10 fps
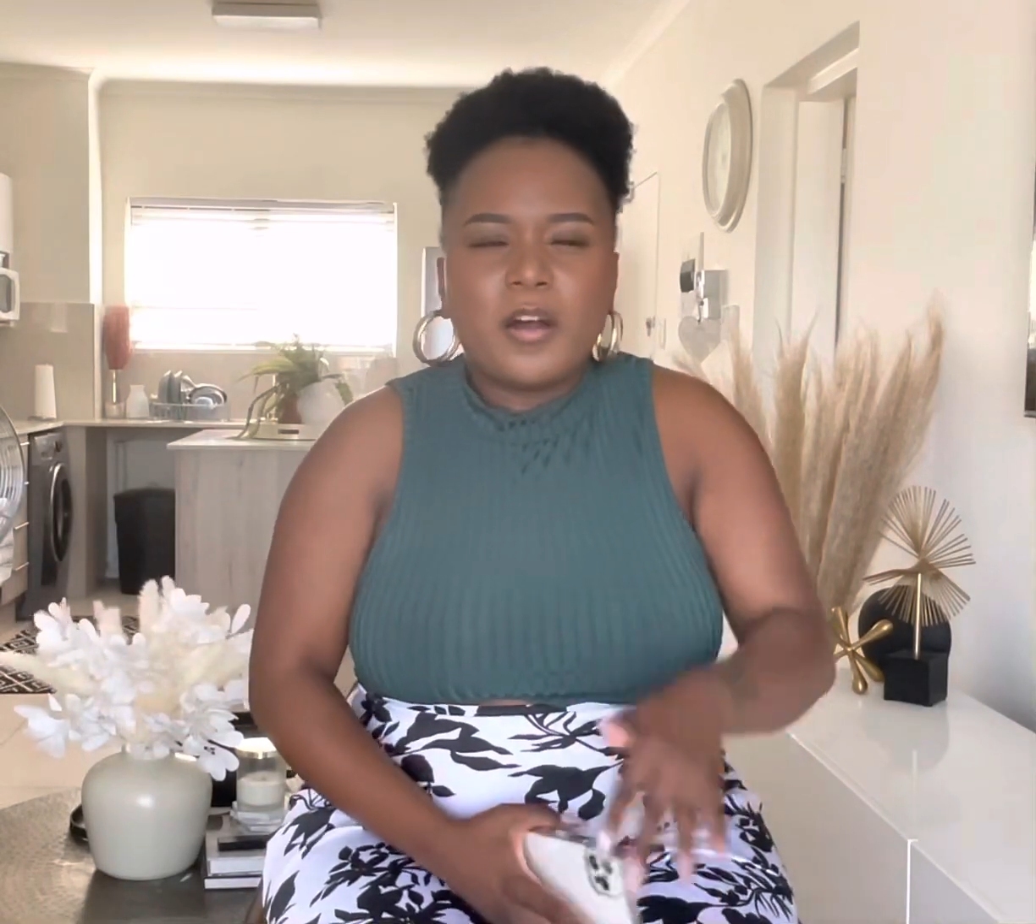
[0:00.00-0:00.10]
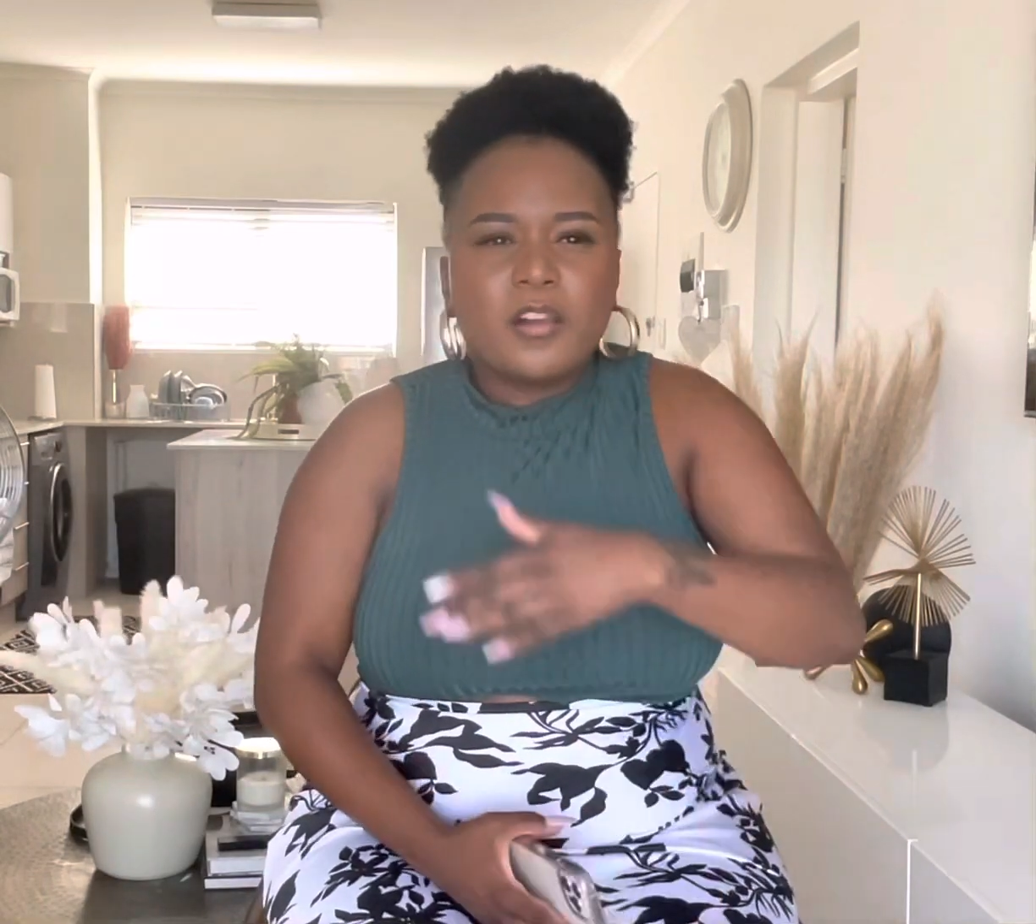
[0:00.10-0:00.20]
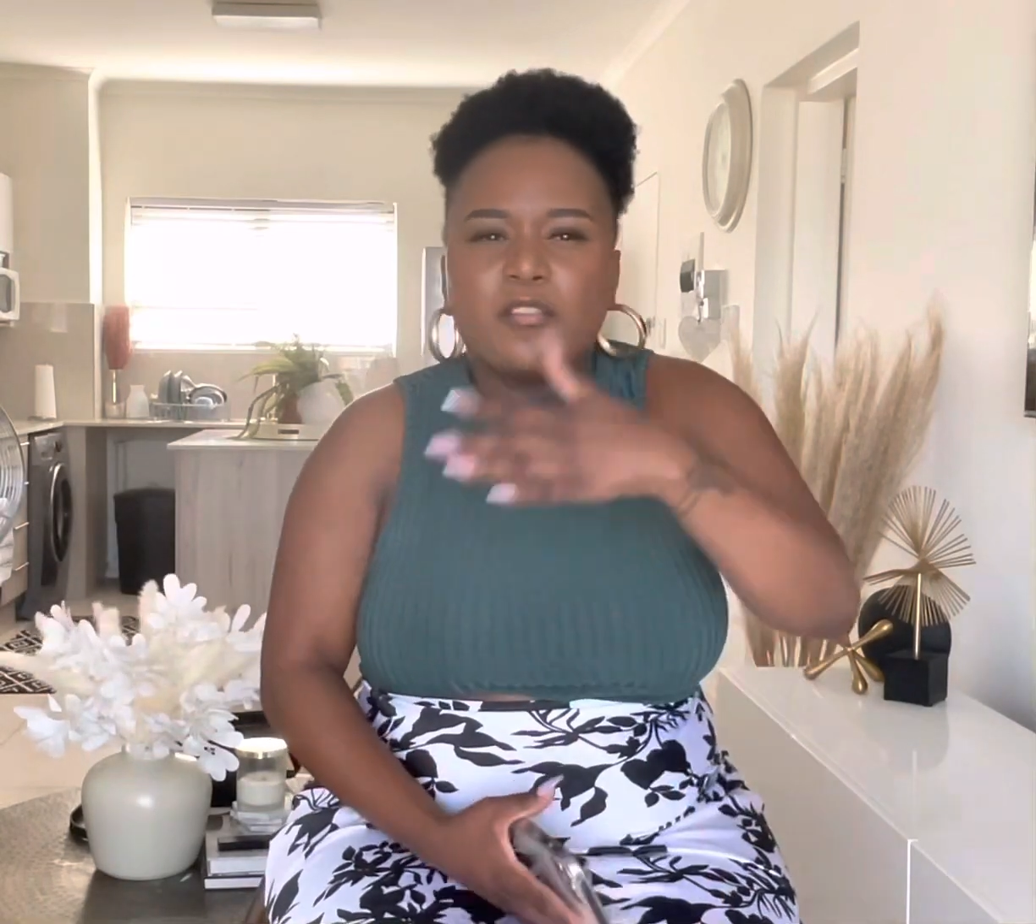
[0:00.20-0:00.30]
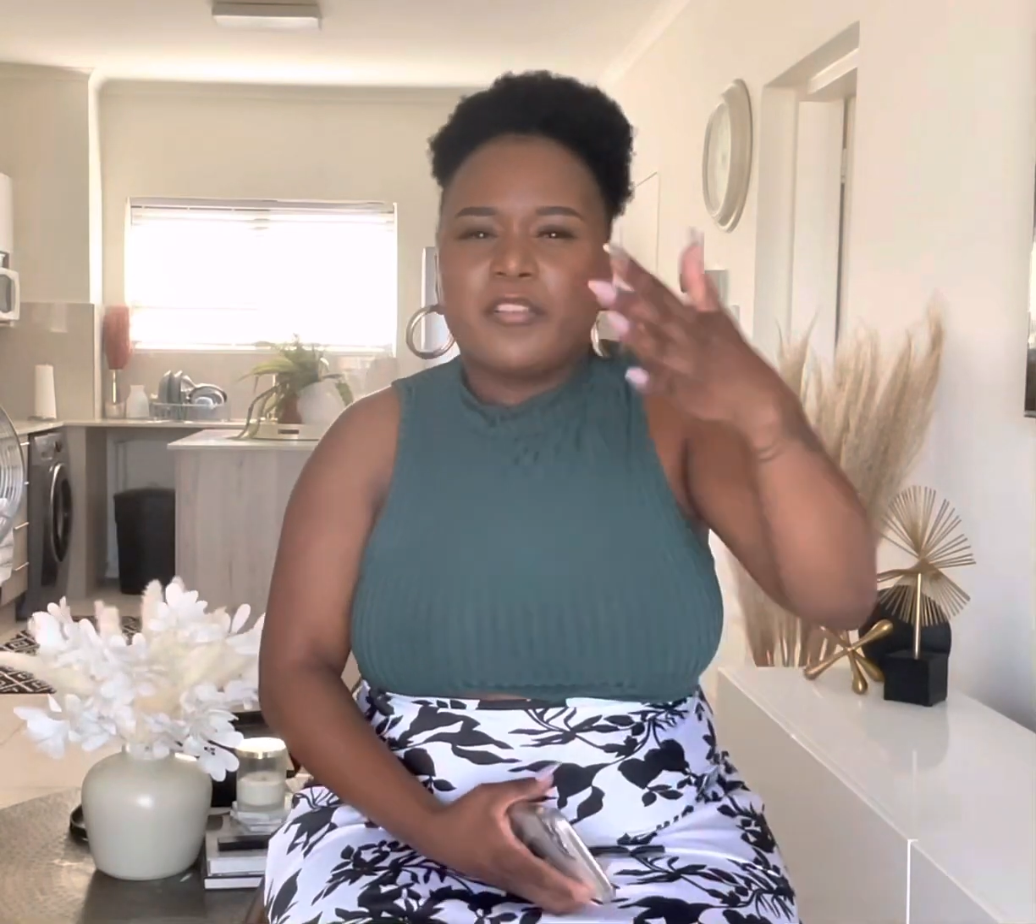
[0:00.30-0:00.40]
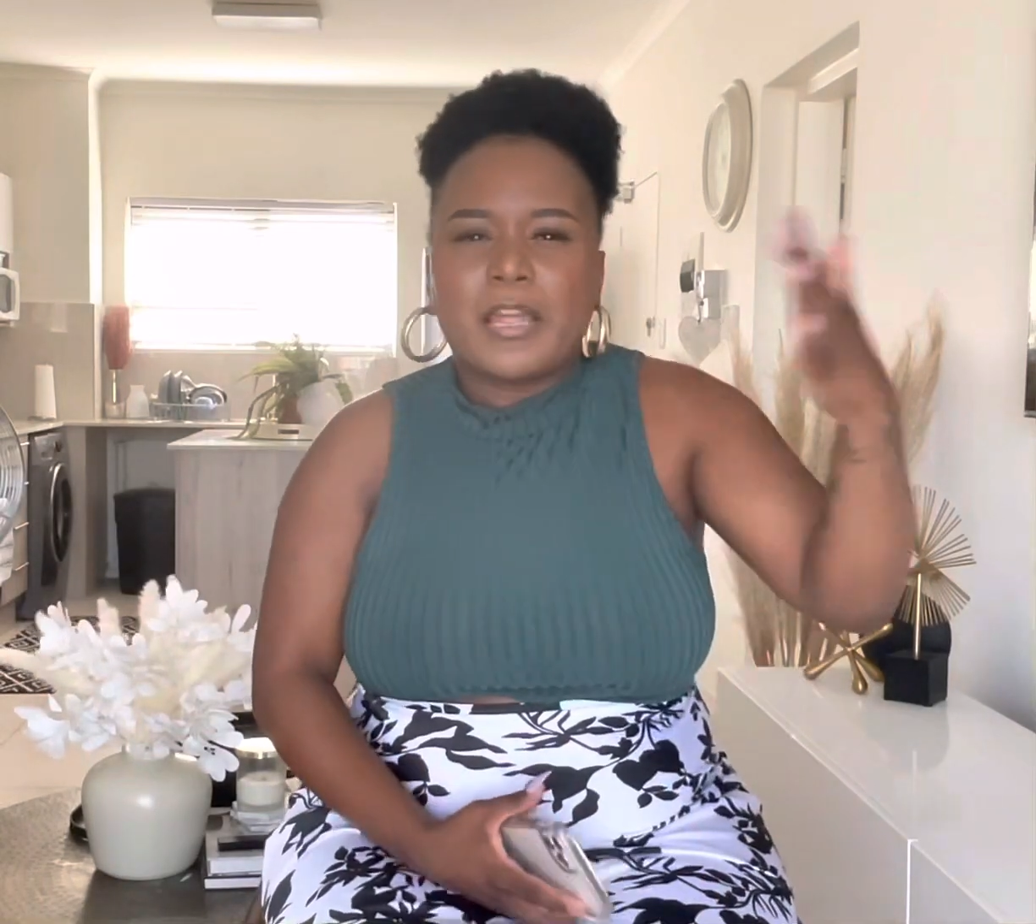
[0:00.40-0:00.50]

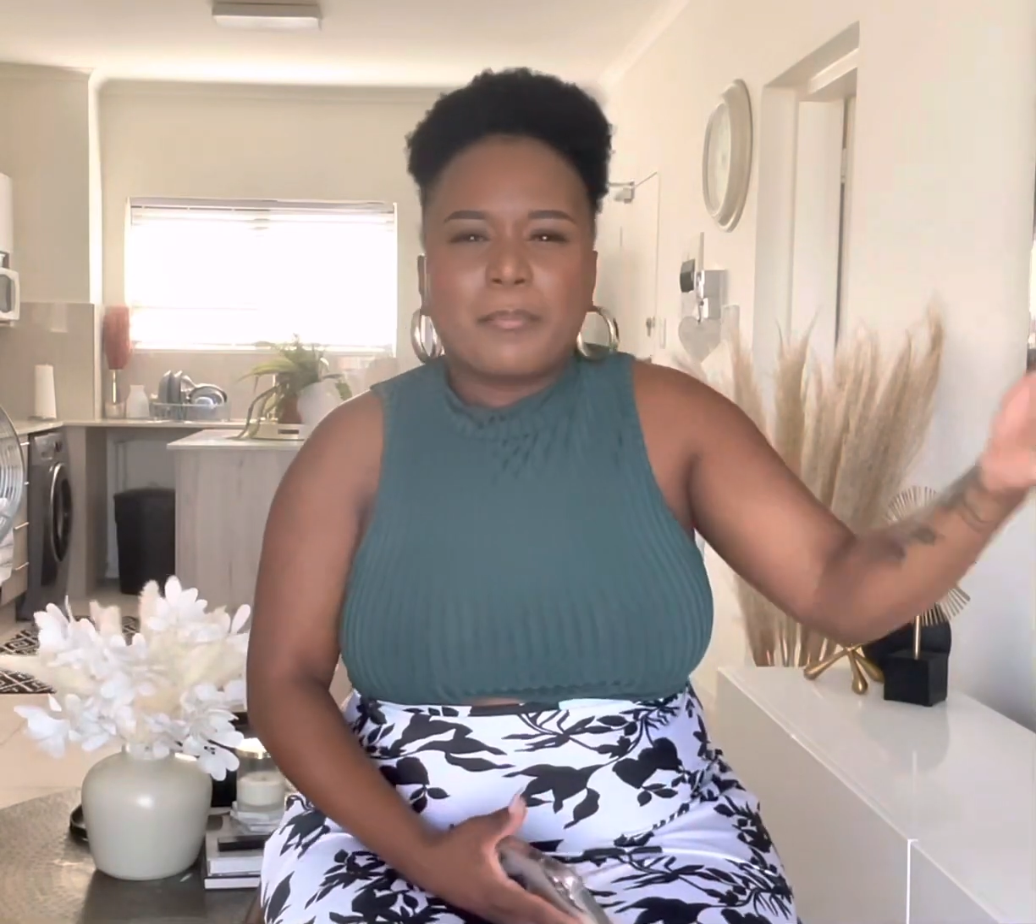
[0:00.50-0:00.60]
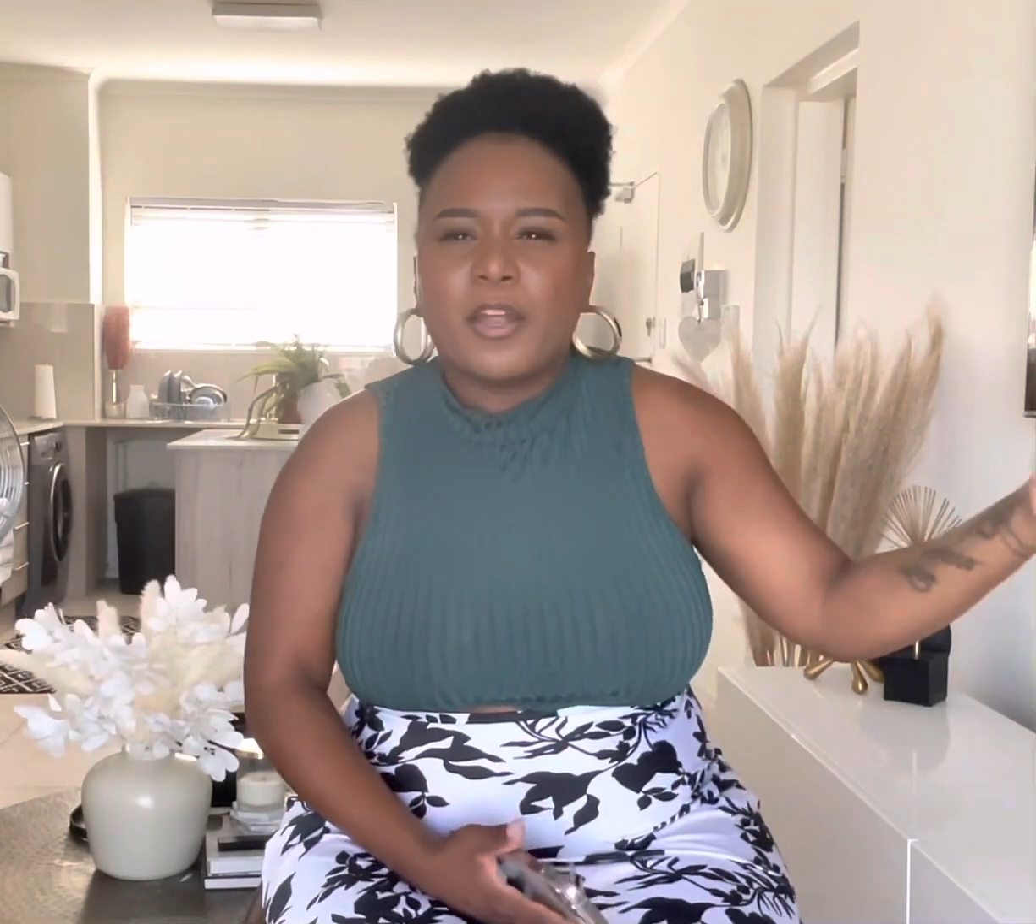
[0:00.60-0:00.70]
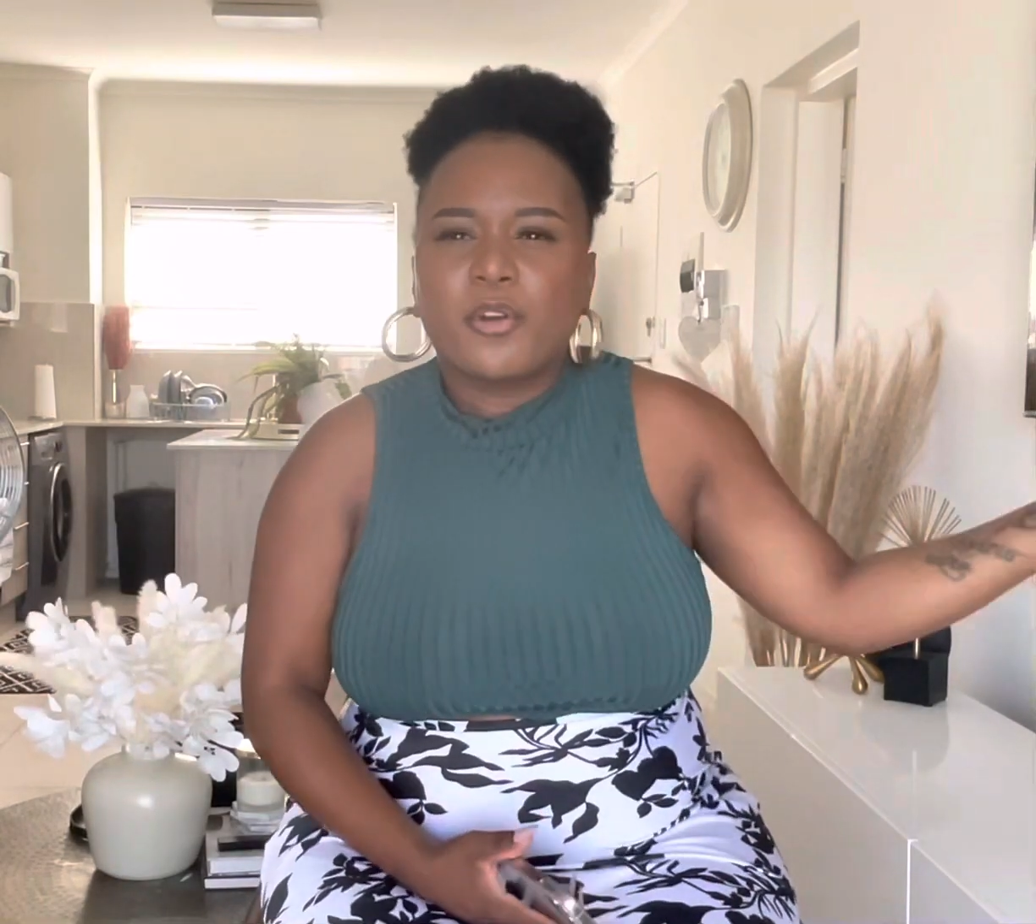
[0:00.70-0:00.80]
part of like my